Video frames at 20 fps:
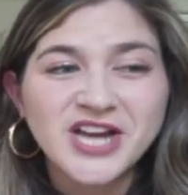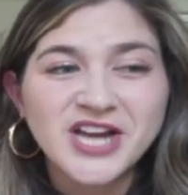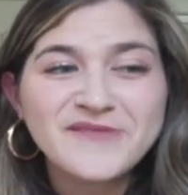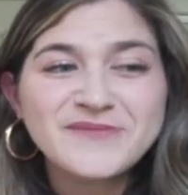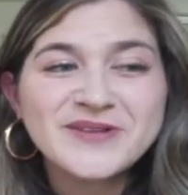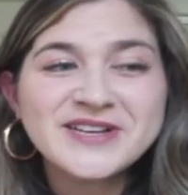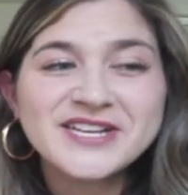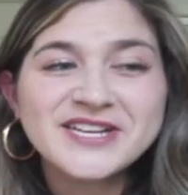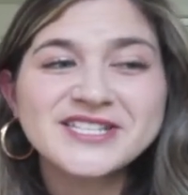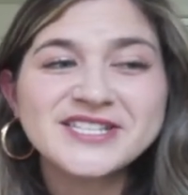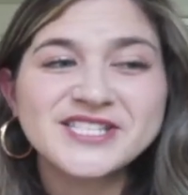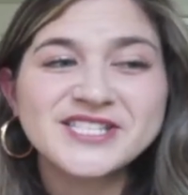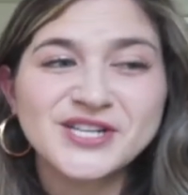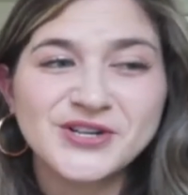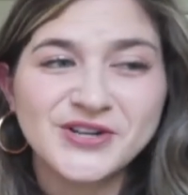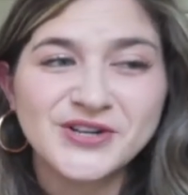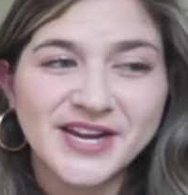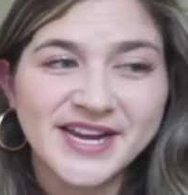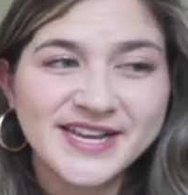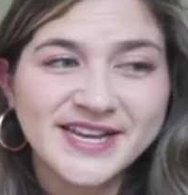I've been
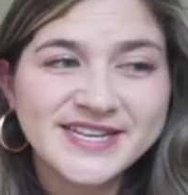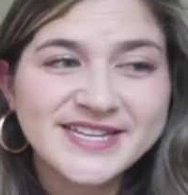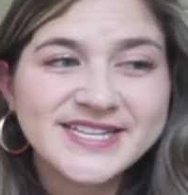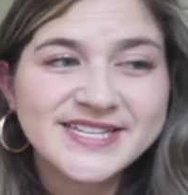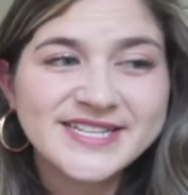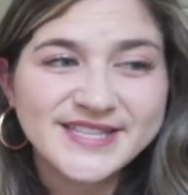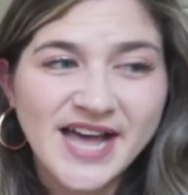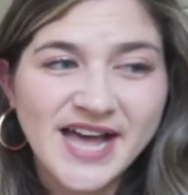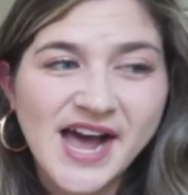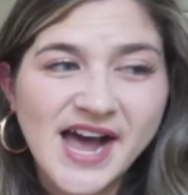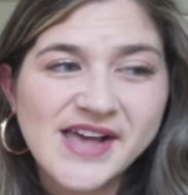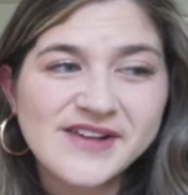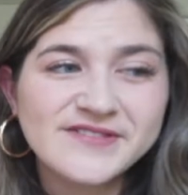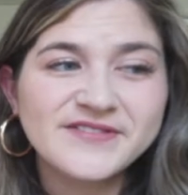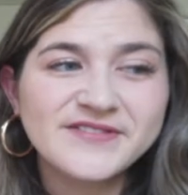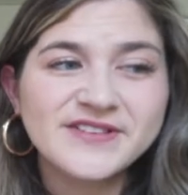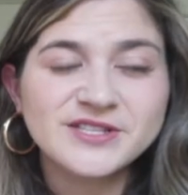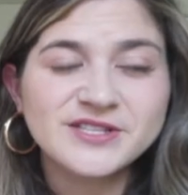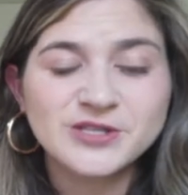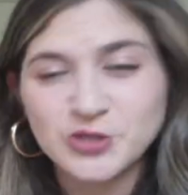considering
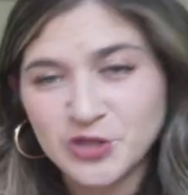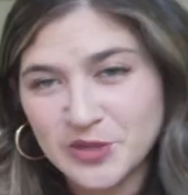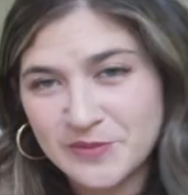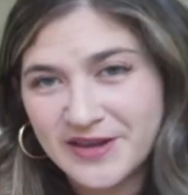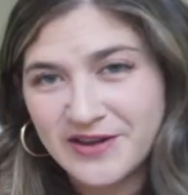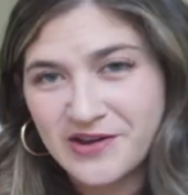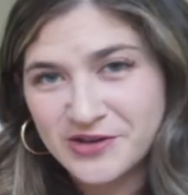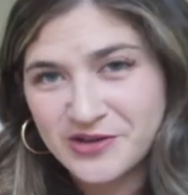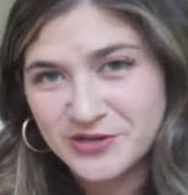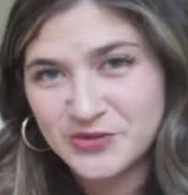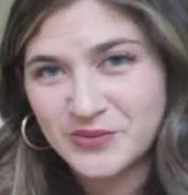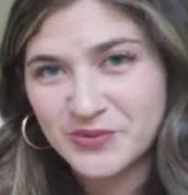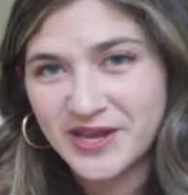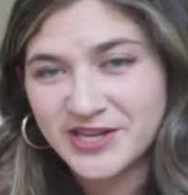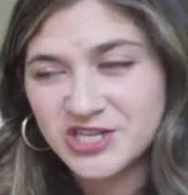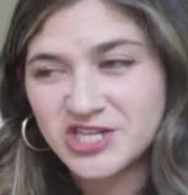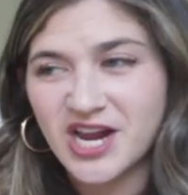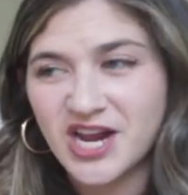live streaming on Twitch.